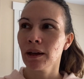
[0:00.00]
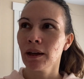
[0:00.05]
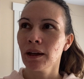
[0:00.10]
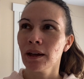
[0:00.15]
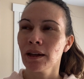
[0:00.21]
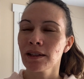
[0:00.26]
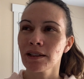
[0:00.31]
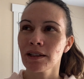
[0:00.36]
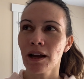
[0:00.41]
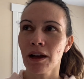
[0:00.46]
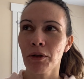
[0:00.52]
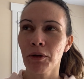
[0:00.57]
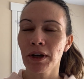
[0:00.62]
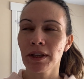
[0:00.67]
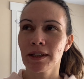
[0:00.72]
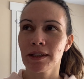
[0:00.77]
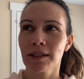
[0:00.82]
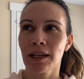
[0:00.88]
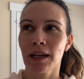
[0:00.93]
it's not quite
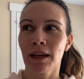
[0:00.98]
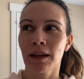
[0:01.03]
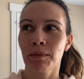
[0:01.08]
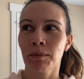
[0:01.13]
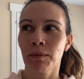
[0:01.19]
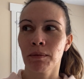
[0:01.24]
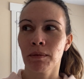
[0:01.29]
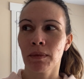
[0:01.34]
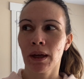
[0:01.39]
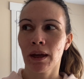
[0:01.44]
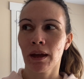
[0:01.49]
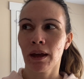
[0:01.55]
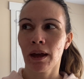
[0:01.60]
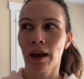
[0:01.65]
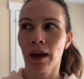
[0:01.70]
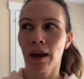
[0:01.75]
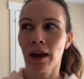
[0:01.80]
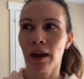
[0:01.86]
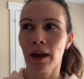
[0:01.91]
the same
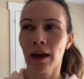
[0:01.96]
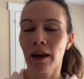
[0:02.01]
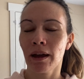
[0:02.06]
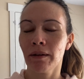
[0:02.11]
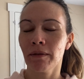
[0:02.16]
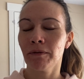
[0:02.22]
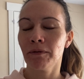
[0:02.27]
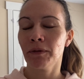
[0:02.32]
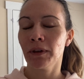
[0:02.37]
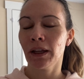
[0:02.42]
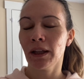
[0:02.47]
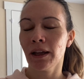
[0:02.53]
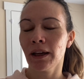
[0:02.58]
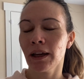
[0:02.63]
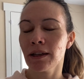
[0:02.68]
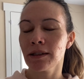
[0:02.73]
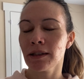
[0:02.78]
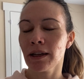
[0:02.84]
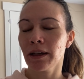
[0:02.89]
feeling
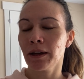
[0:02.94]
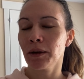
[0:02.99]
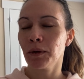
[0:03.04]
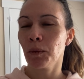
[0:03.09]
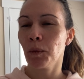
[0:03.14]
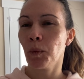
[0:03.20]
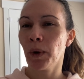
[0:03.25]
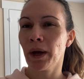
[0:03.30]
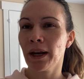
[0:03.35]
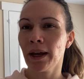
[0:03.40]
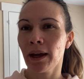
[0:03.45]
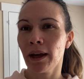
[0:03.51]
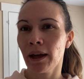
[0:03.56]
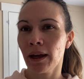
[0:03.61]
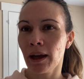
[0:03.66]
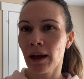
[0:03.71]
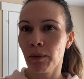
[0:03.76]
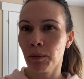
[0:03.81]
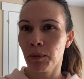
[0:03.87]
as like when
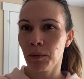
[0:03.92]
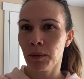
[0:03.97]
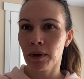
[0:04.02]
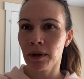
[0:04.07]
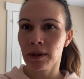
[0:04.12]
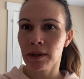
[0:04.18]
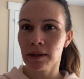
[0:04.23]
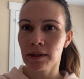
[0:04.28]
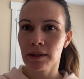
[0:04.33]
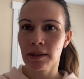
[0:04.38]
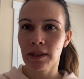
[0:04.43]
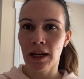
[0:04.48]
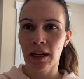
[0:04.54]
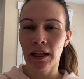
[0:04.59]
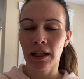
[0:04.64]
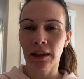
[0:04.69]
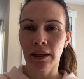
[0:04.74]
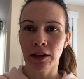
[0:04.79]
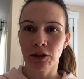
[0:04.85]
I was
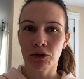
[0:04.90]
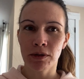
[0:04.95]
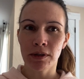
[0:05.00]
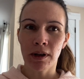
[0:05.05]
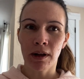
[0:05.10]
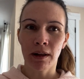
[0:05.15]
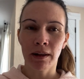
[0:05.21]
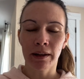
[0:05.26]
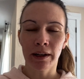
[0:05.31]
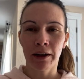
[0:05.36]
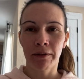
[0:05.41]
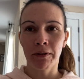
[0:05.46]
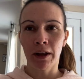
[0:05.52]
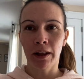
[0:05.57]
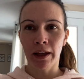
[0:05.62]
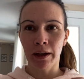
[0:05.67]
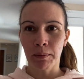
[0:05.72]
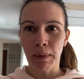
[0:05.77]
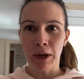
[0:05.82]
taking Letrazole and I felt
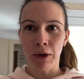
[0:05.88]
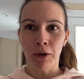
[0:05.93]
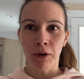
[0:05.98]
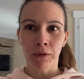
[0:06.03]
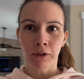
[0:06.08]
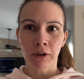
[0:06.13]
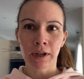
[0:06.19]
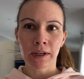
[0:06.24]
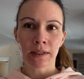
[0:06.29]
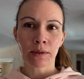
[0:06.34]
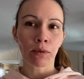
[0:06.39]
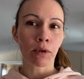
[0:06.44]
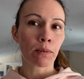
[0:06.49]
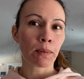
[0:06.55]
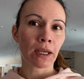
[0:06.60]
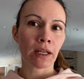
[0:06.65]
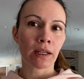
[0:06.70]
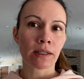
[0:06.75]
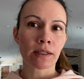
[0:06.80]
like my ovaries were
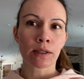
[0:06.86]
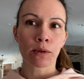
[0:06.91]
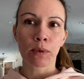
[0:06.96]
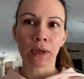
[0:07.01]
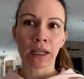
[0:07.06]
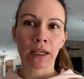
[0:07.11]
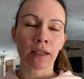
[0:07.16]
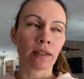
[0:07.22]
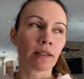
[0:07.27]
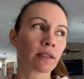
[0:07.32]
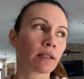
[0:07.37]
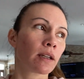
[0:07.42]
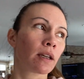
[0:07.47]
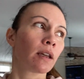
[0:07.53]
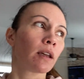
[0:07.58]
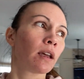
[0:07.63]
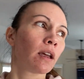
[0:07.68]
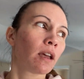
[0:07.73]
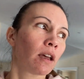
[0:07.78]
being squeezed.
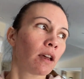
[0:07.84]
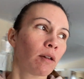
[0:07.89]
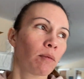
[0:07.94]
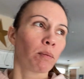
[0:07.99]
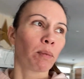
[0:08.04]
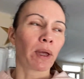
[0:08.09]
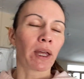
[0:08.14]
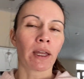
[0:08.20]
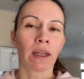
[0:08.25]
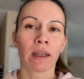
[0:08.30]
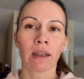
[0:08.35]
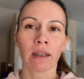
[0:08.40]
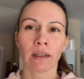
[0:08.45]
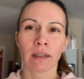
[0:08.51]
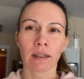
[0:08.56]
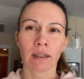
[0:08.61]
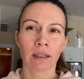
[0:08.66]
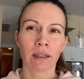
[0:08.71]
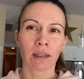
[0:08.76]
But
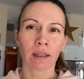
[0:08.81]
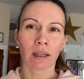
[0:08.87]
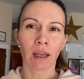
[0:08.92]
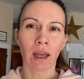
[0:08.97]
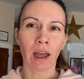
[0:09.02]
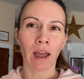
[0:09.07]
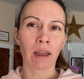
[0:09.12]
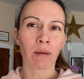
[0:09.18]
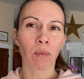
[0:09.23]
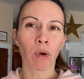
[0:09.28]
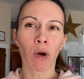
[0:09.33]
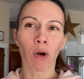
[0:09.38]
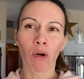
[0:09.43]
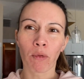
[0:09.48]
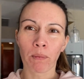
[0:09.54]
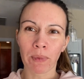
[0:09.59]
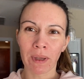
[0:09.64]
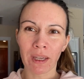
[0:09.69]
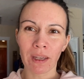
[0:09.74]
I'm
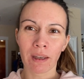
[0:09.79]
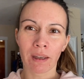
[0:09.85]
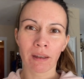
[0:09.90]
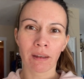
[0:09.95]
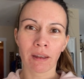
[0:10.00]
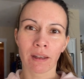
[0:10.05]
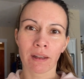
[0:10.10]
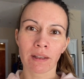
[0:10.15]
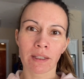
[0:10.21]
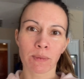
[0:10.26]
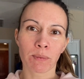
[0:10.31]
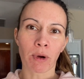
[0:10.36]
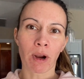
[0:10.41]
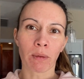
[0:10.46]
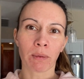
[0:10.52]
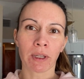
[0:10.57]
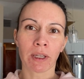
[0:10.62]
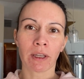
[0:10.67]
hoping it's probably